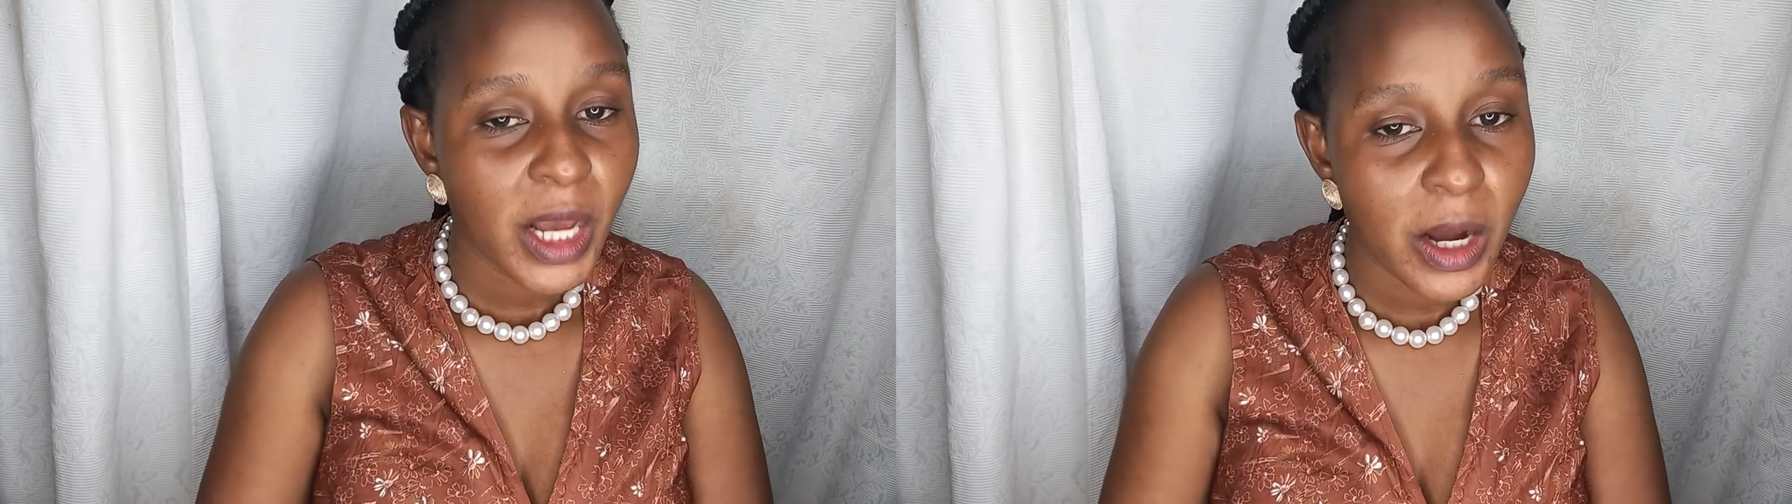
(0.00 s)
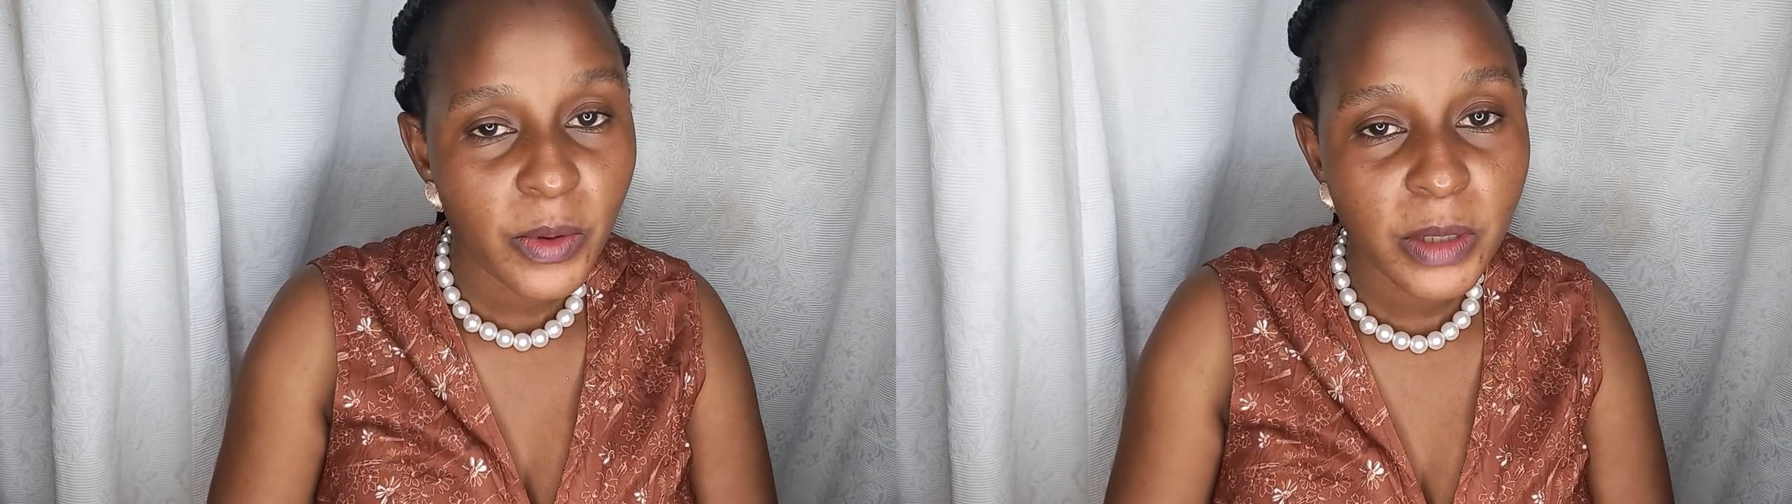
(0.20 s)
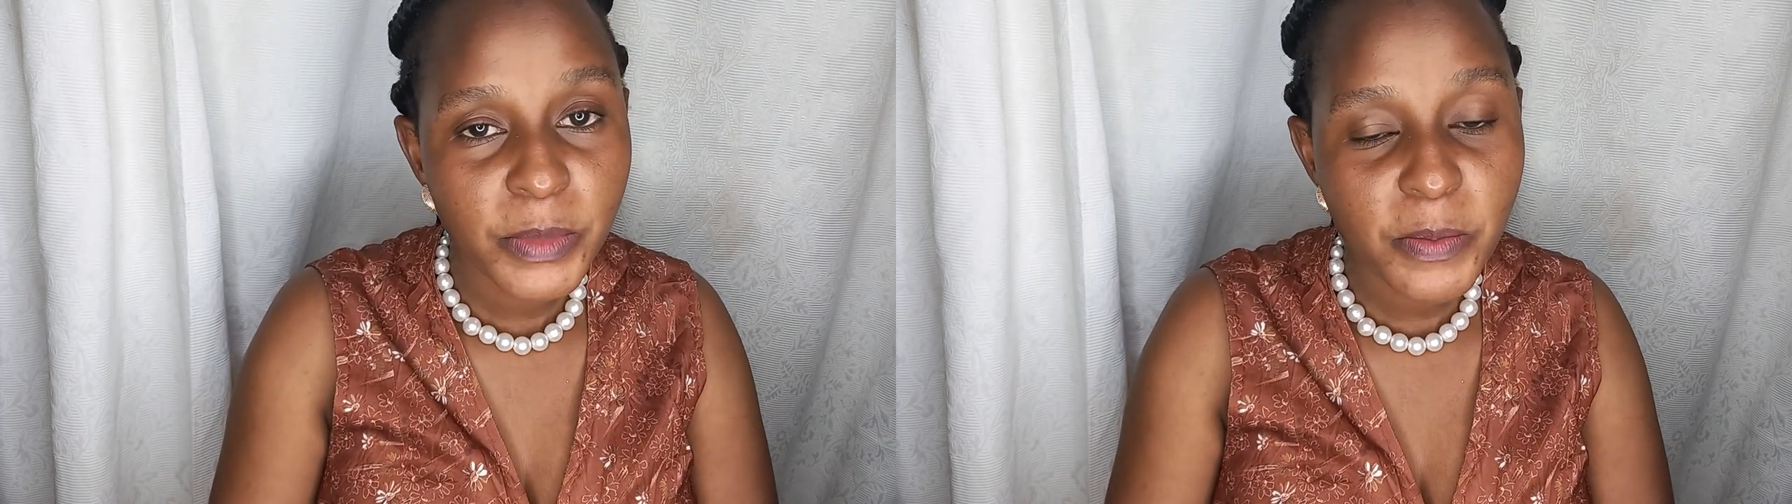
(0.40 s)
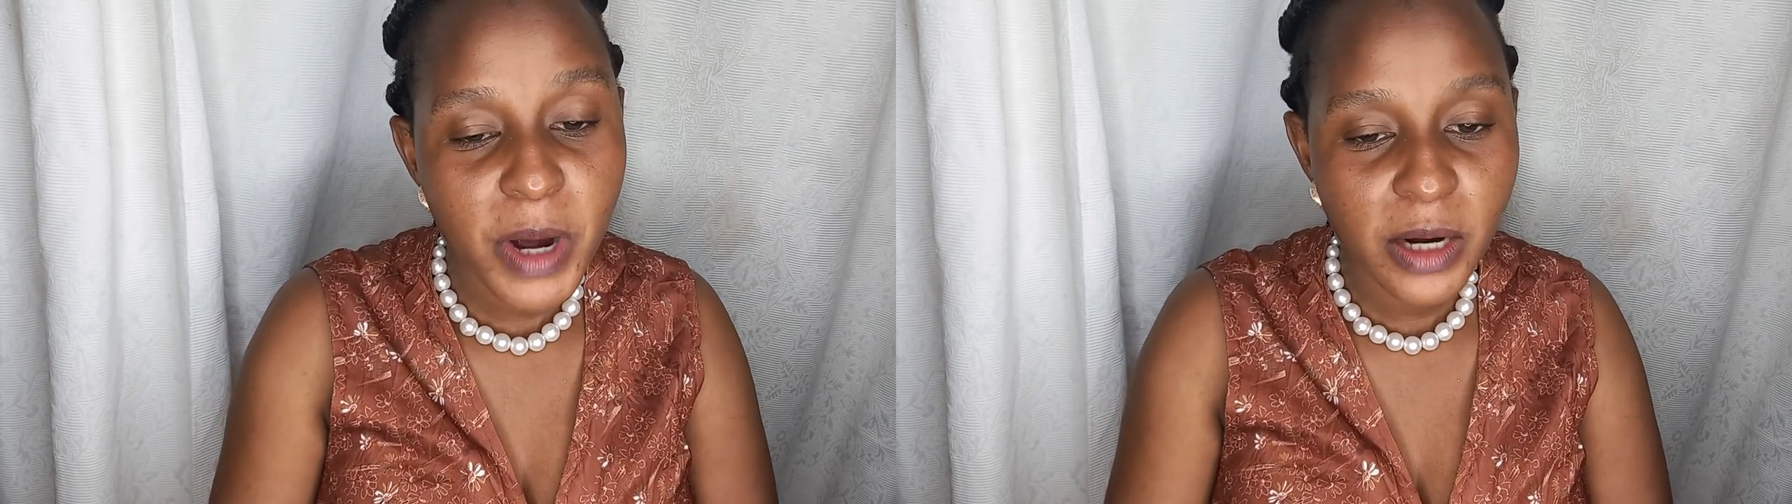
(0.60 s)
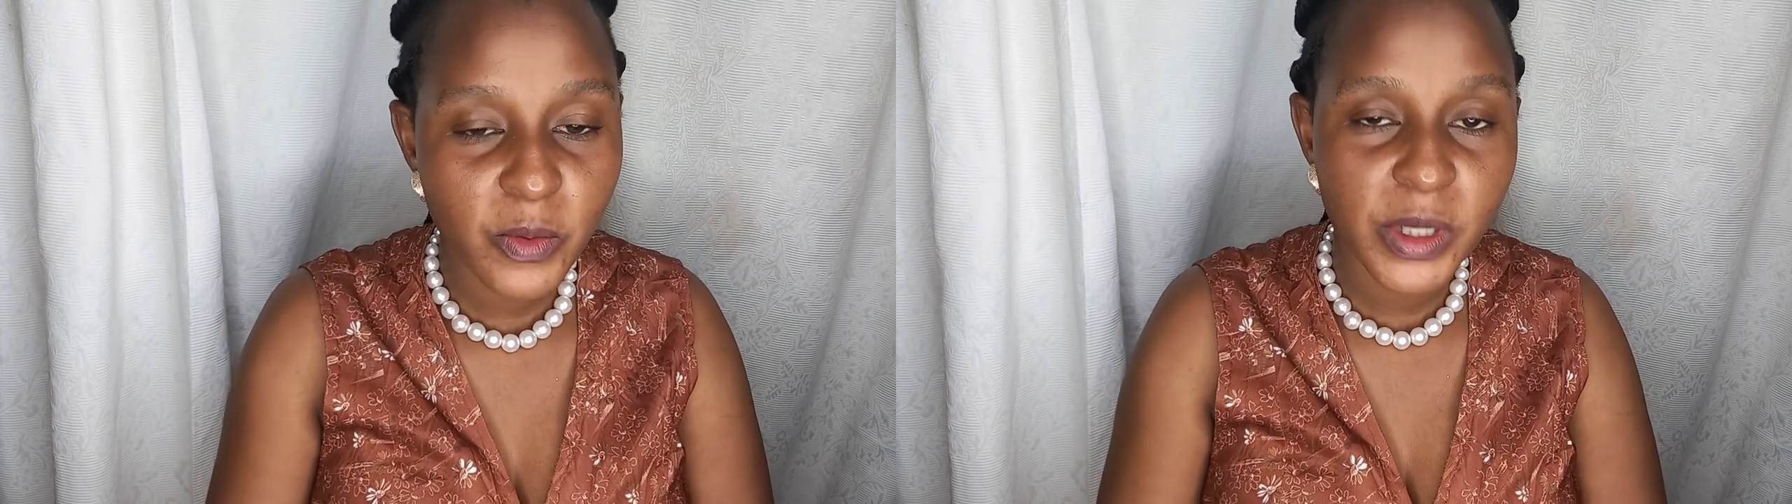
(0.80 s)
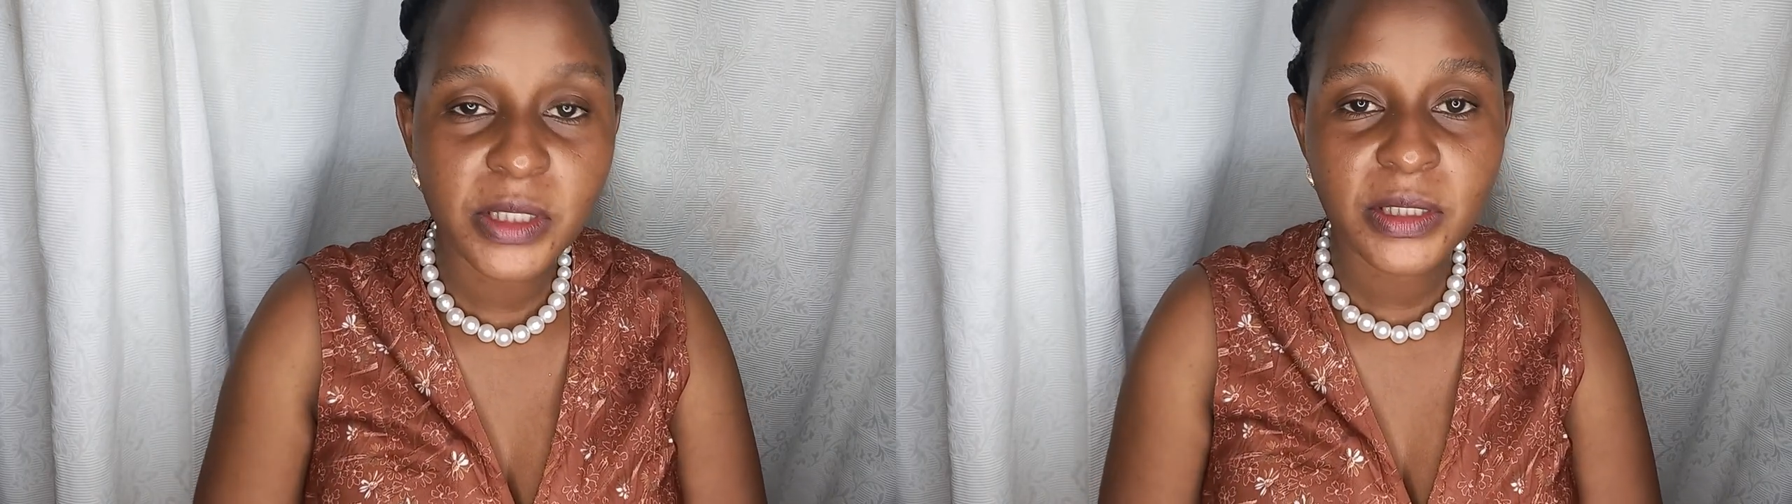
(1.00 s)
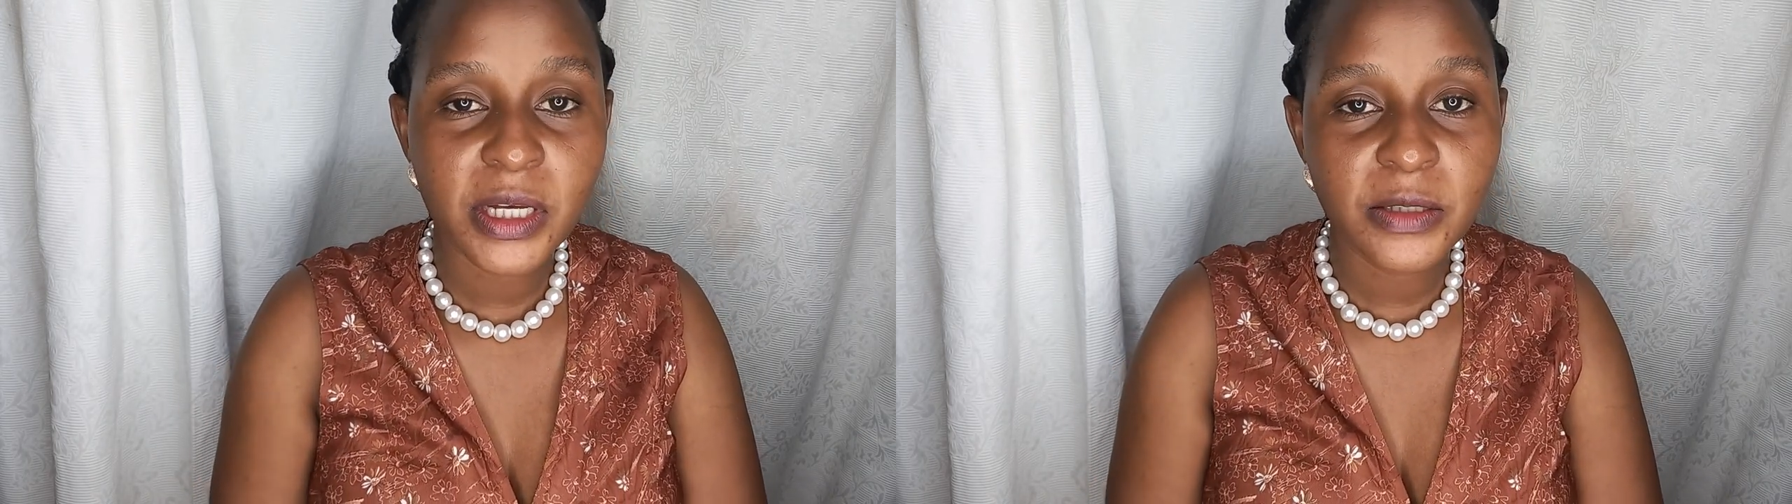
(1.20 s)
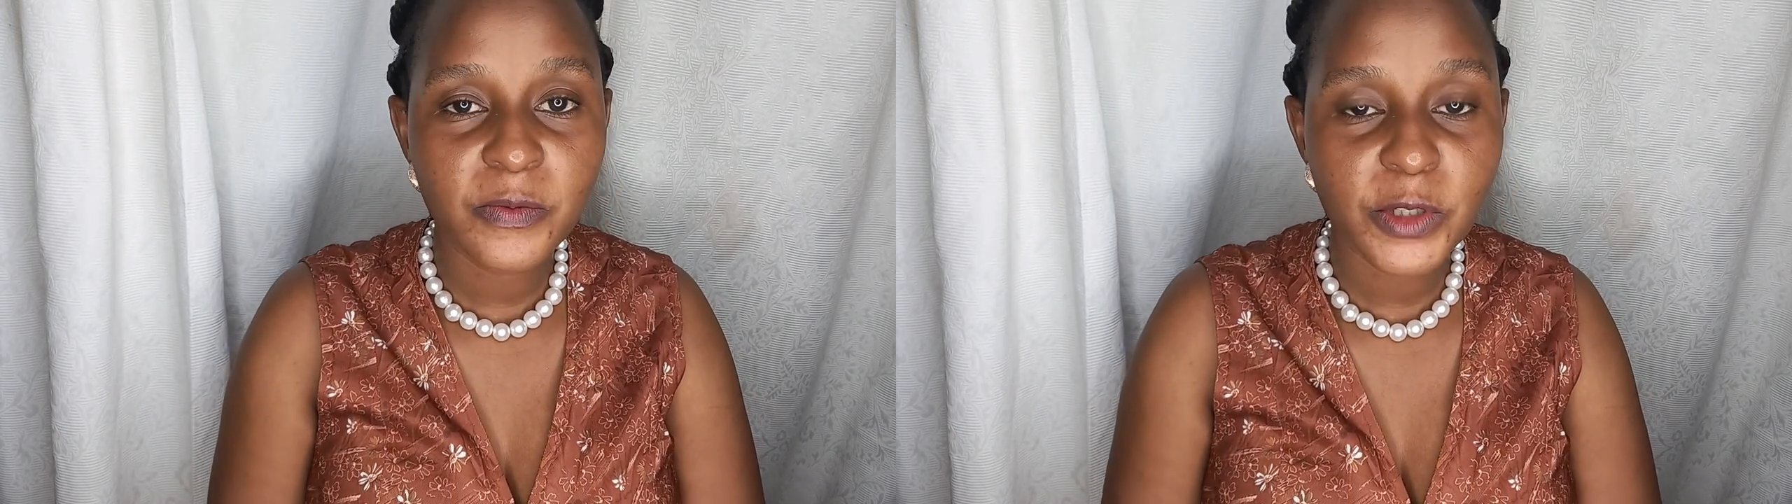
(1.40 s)
I will be back with
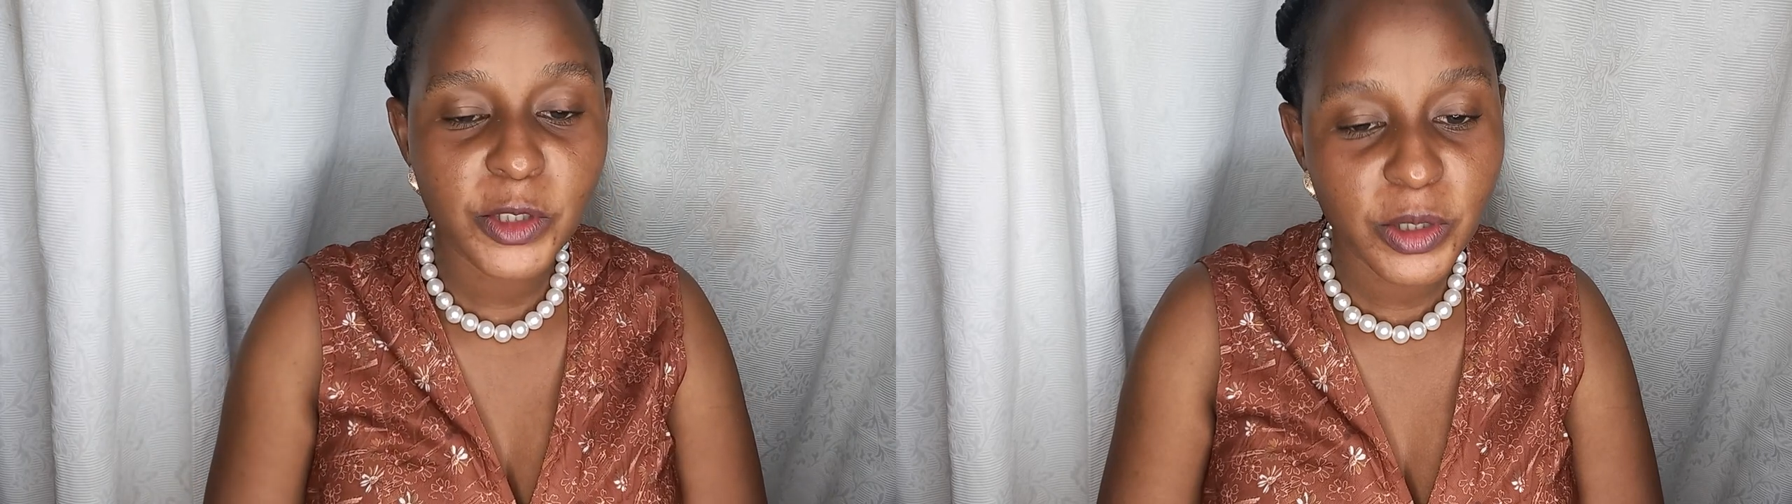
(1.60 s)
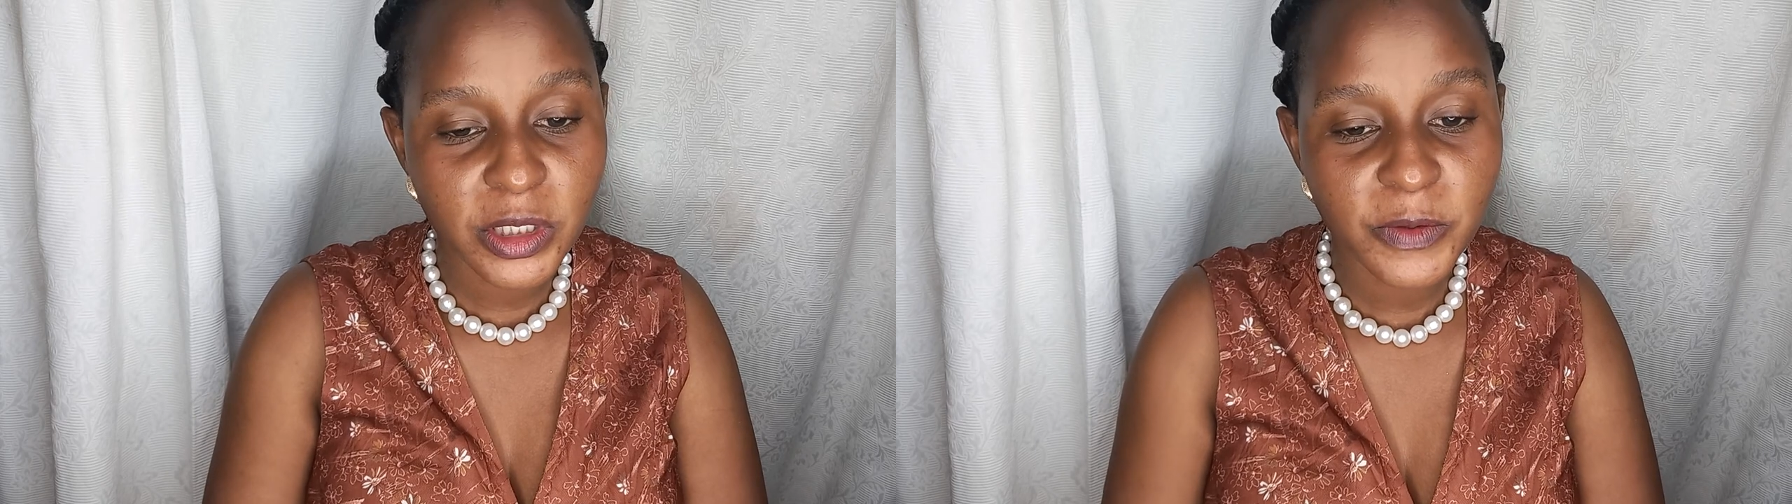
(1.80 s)
such videos.